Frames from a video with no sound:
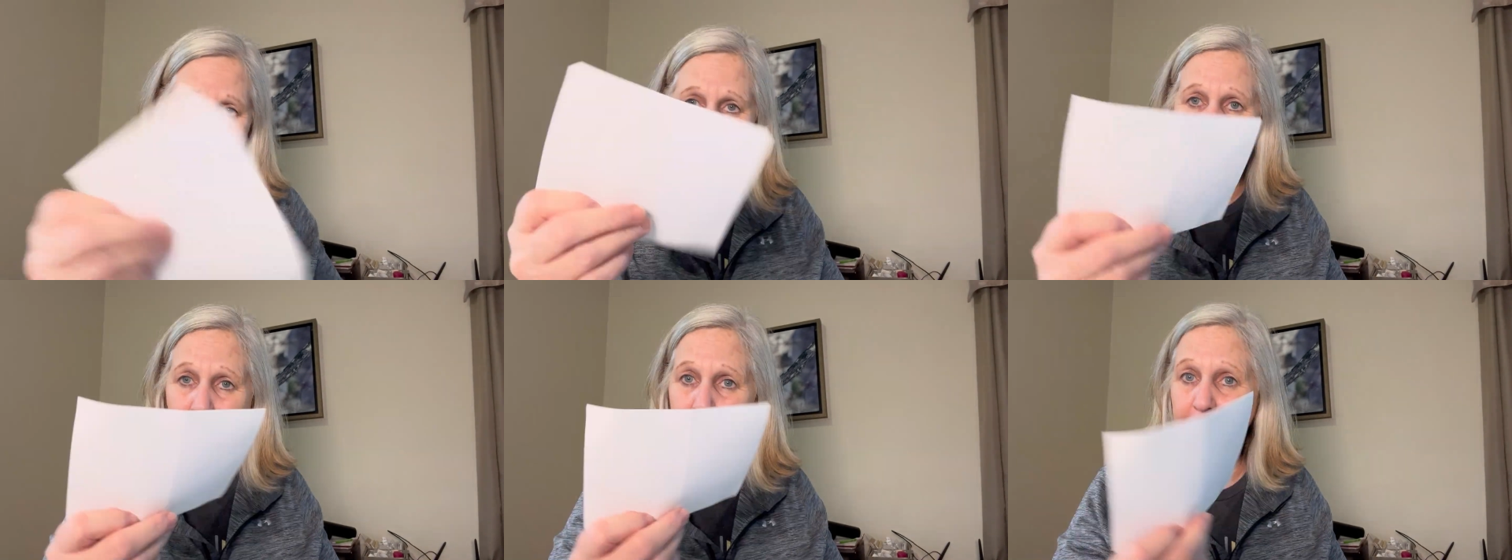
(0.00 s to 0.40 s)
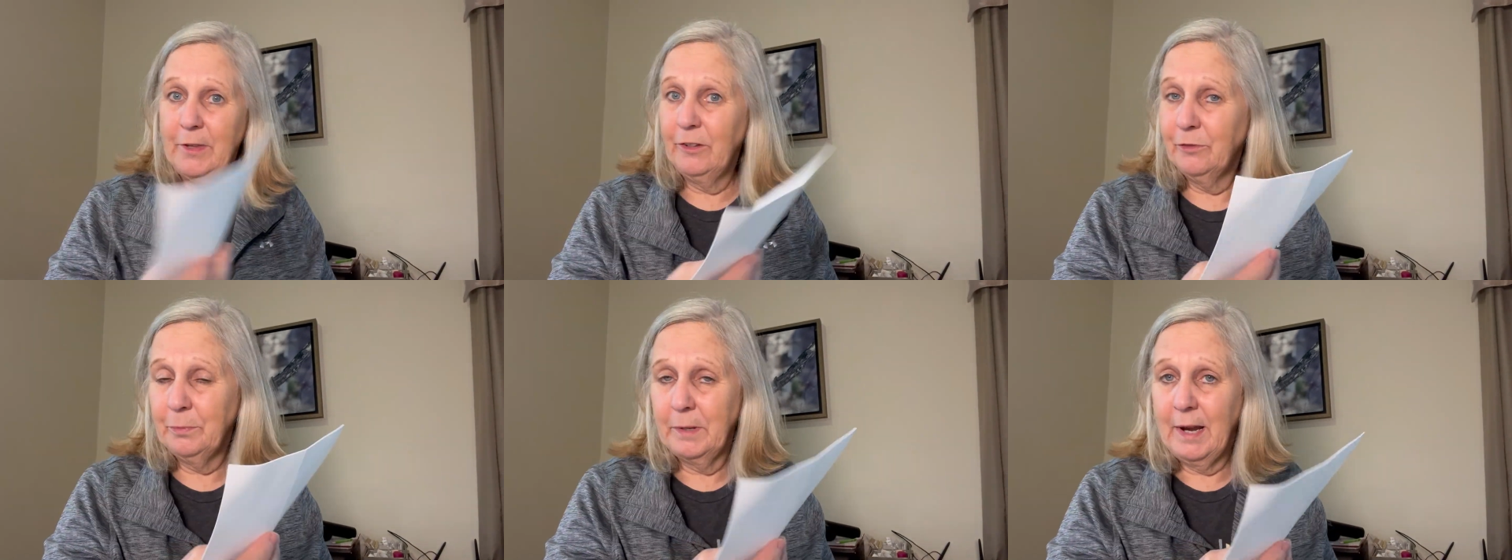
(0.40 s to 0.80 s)

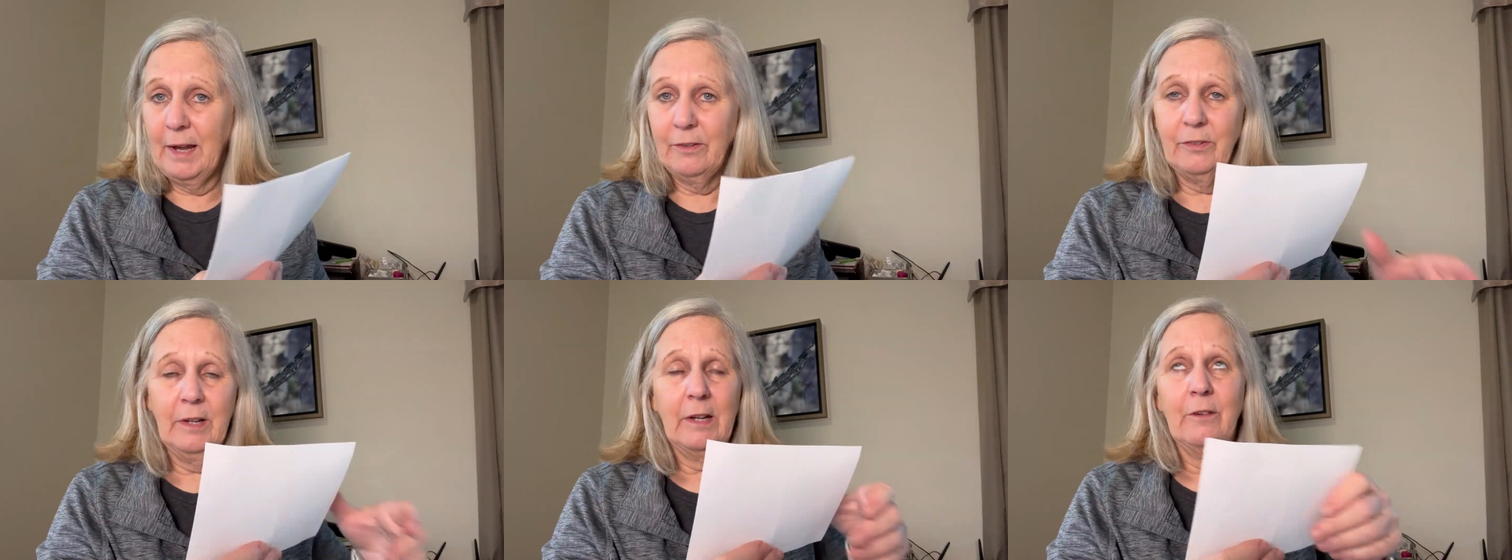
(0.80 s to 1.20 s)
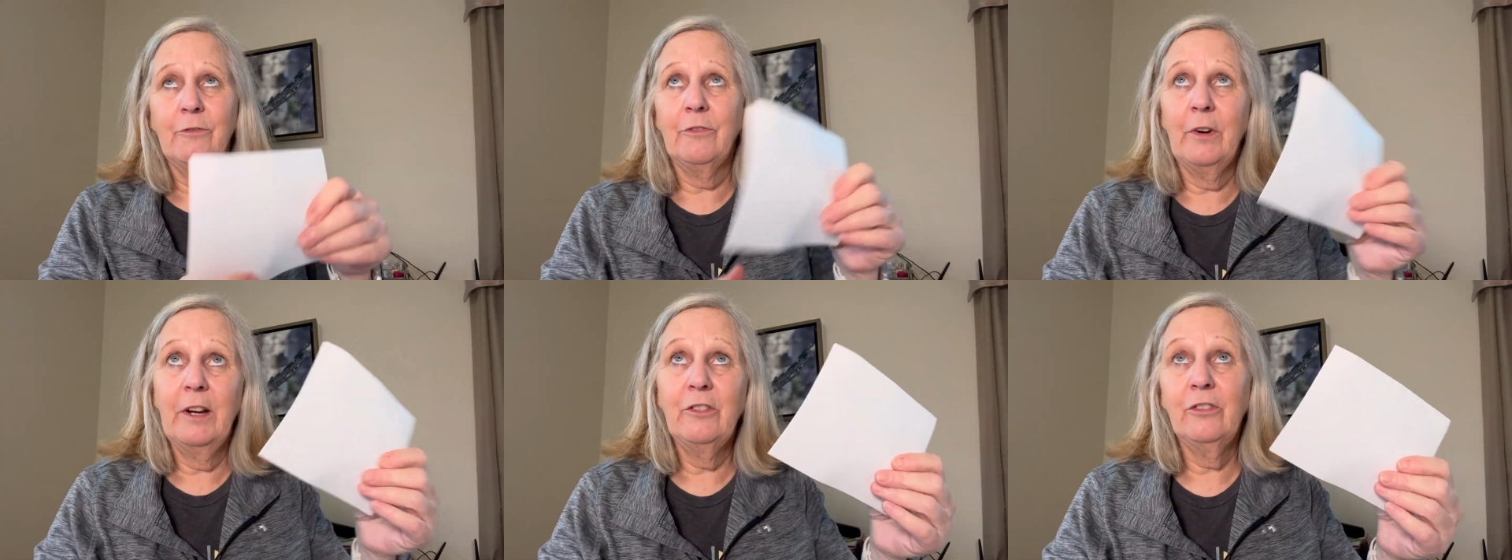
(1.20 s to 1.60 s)
this one has like a
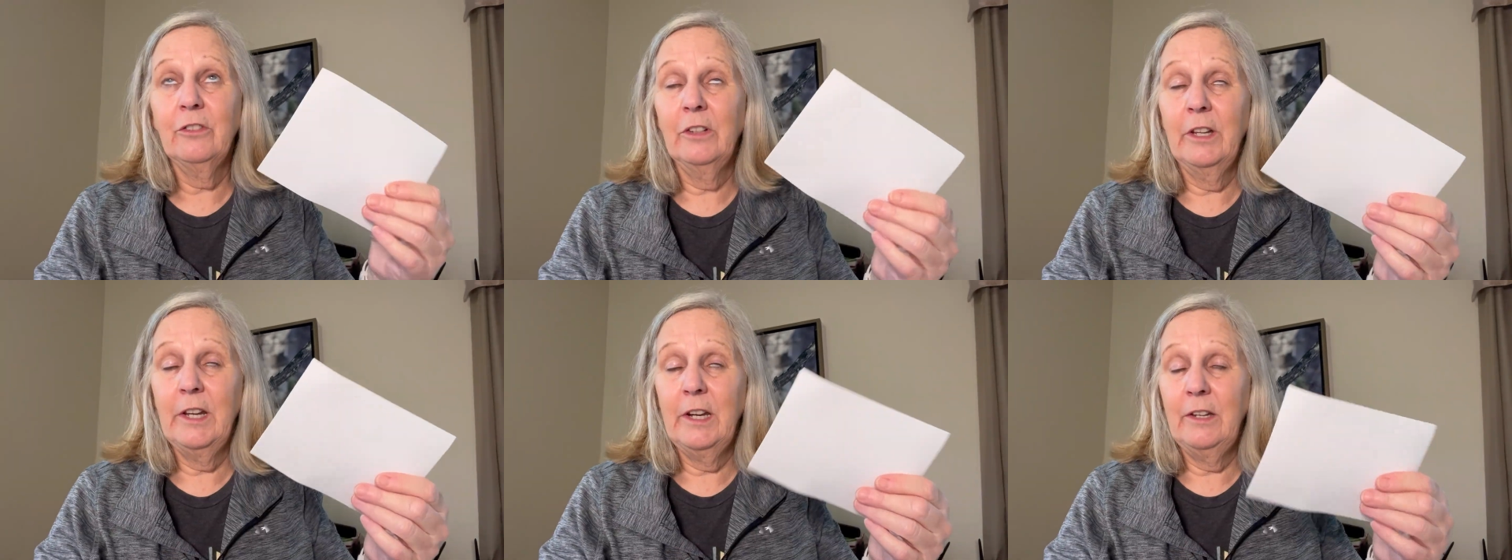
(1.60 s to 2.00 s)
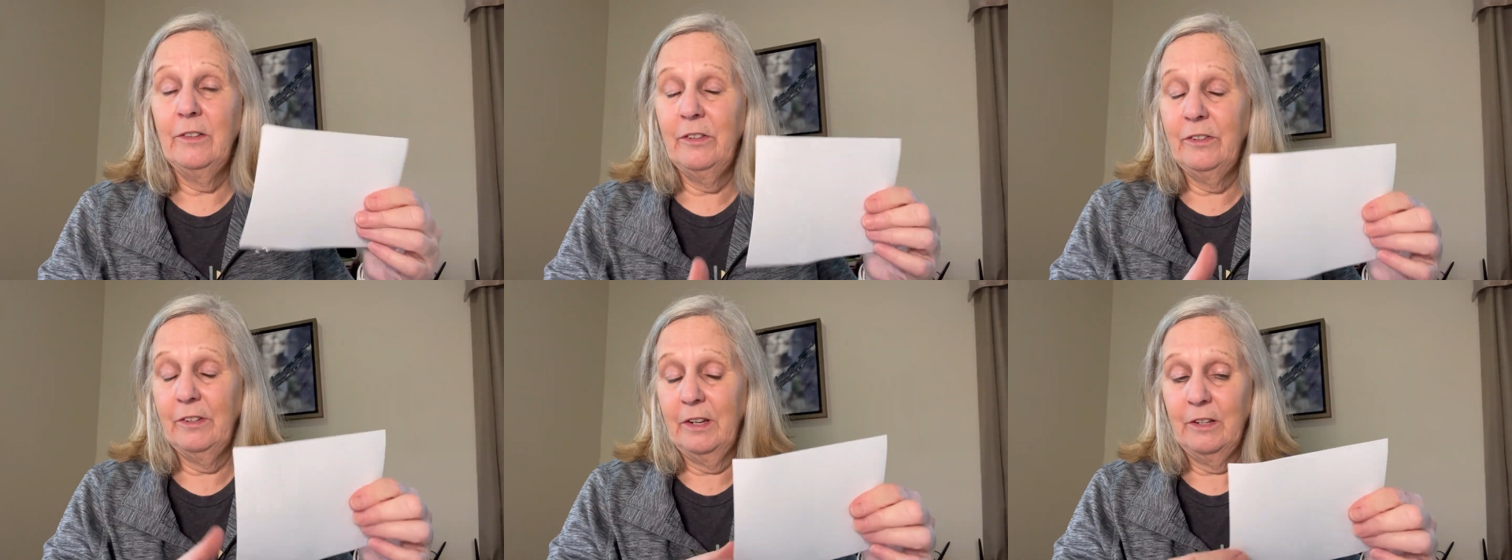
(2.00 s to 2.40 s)
fresh linen
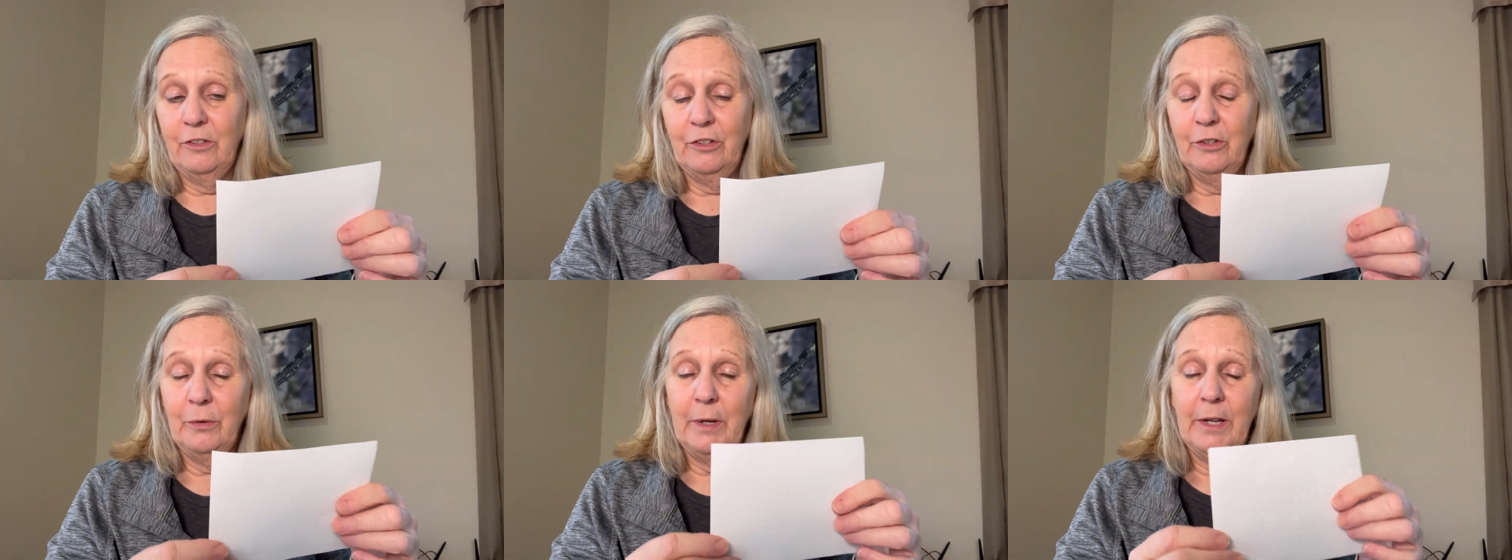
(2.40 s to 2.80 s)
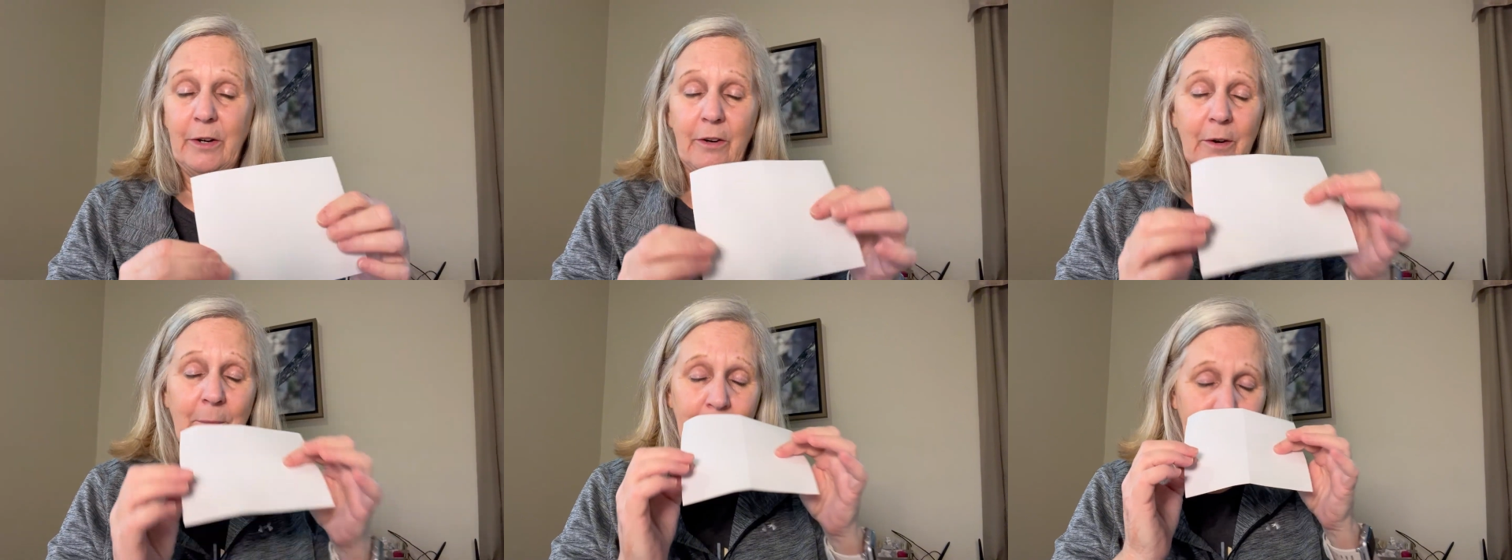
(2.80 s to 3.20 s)
scent to it,
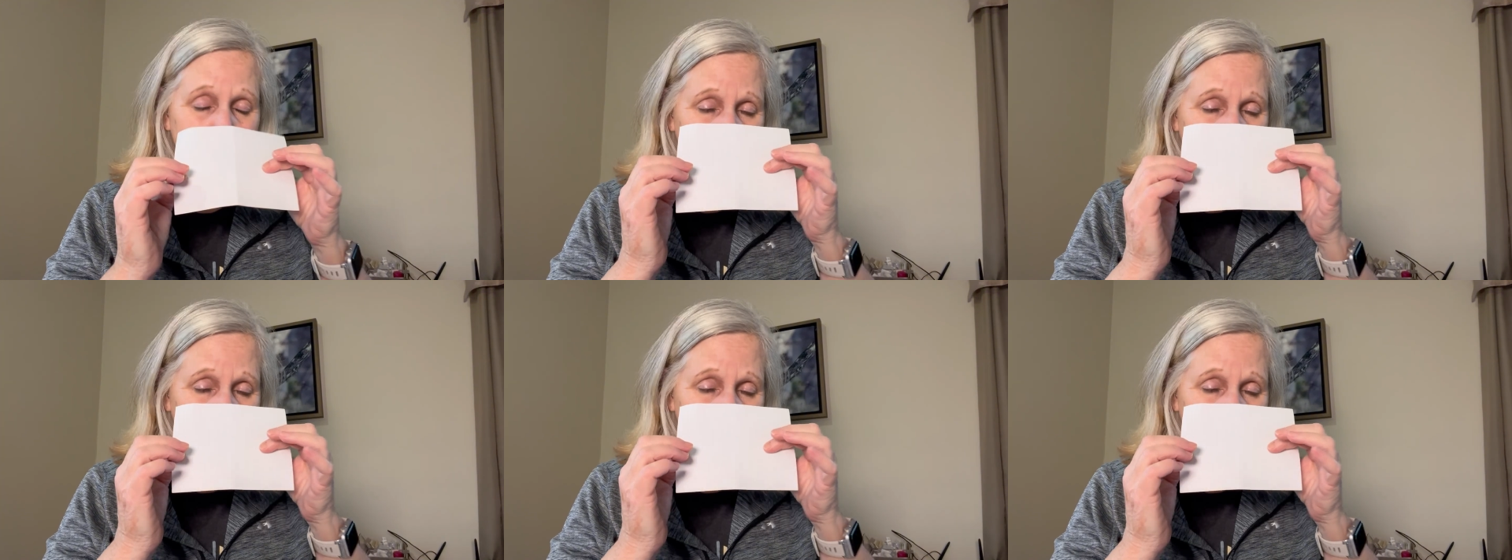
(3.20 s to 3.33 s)
or